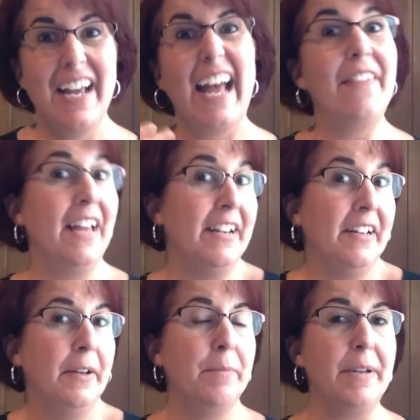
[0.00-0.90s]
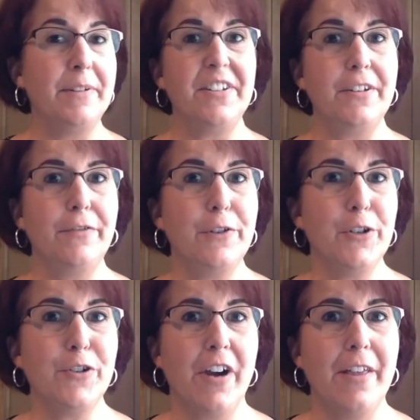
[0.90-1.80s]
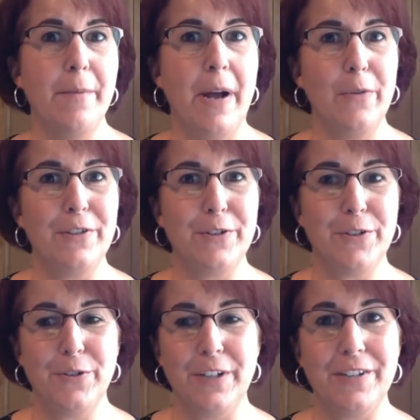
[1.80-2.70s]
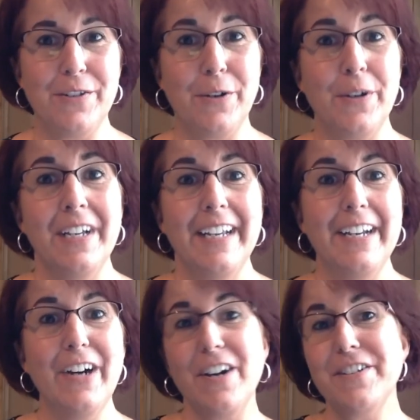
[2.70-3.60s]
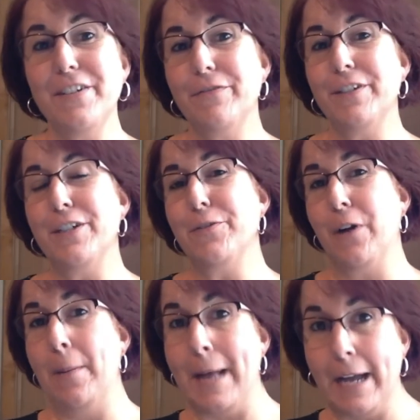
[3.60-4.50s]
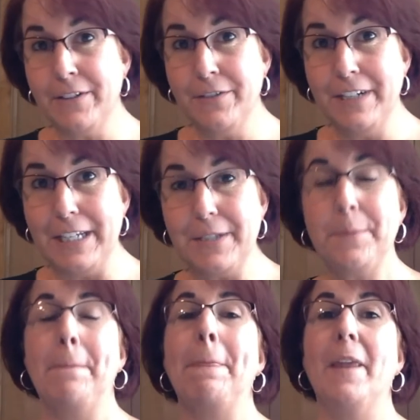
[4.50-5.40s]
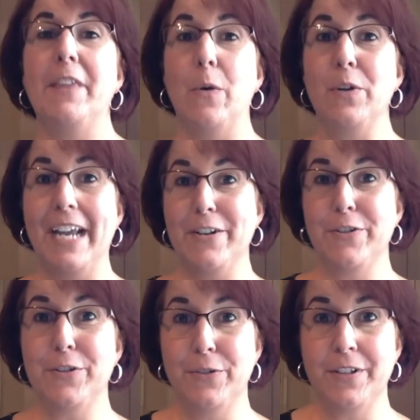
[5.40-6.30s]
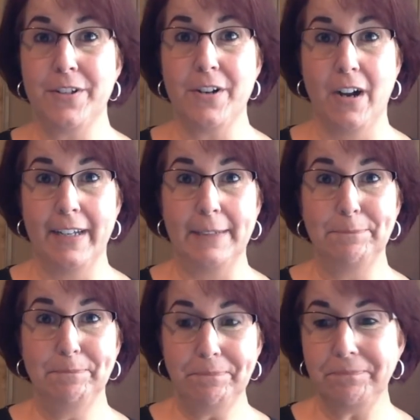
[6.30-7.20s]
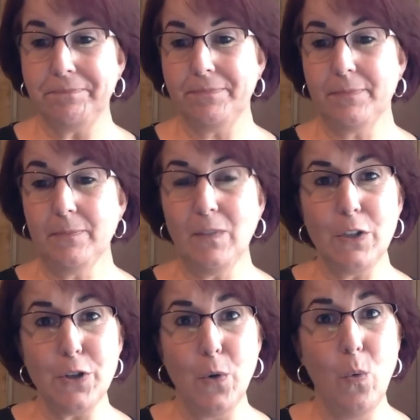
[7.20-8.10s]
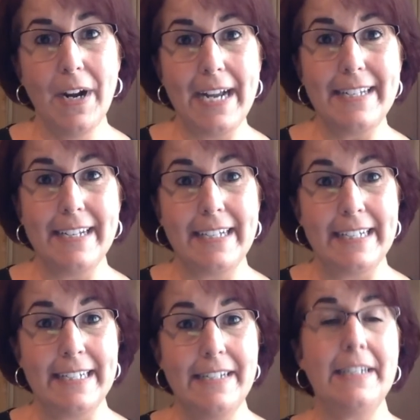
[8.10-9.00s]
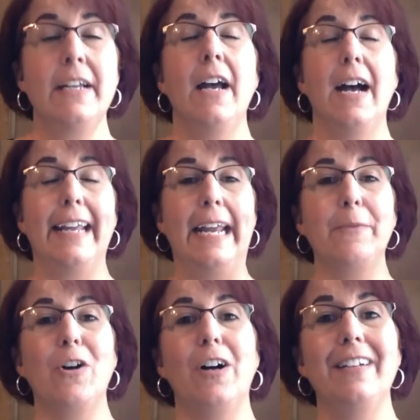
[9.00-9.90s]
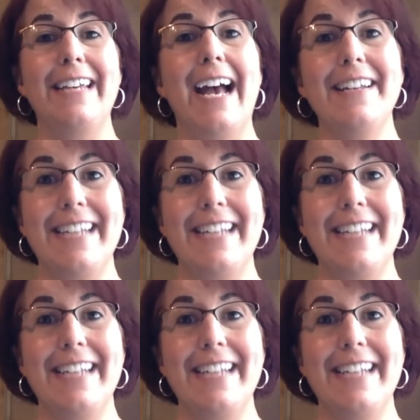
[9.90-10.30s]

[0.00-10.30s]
and then maybe see if you can try them out with your students. So here are different drama activities that will get your students talking. So one idea is a game called Yes